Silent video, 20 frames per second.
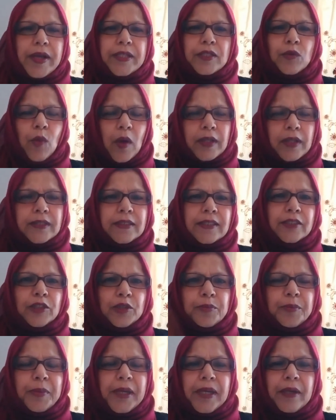wanted to
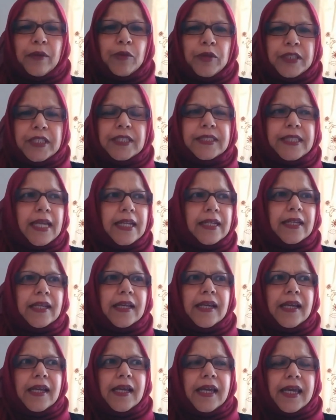be, which is that
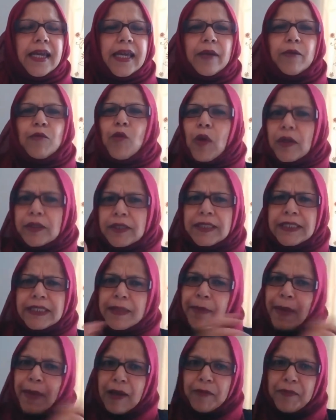it wasn't
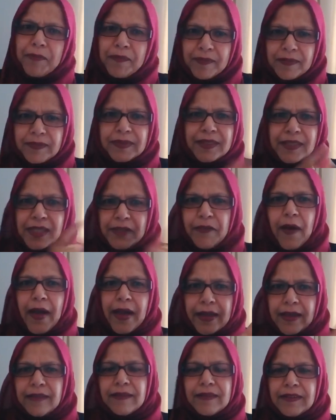about if
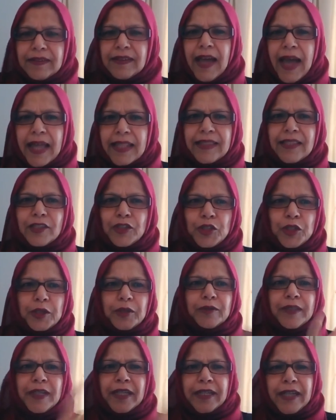I had the
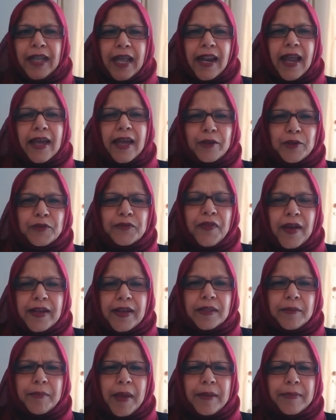children and I could find
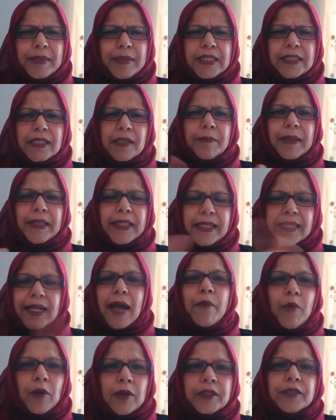the babysitter, but that I
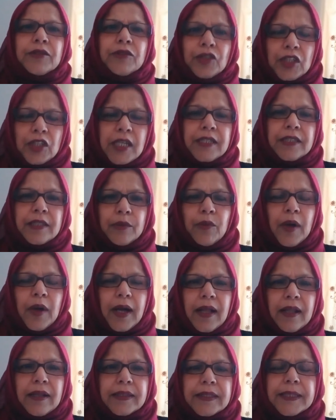wanted to change the
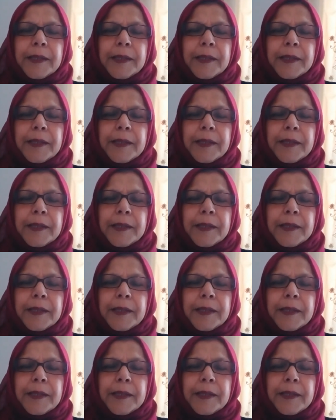world.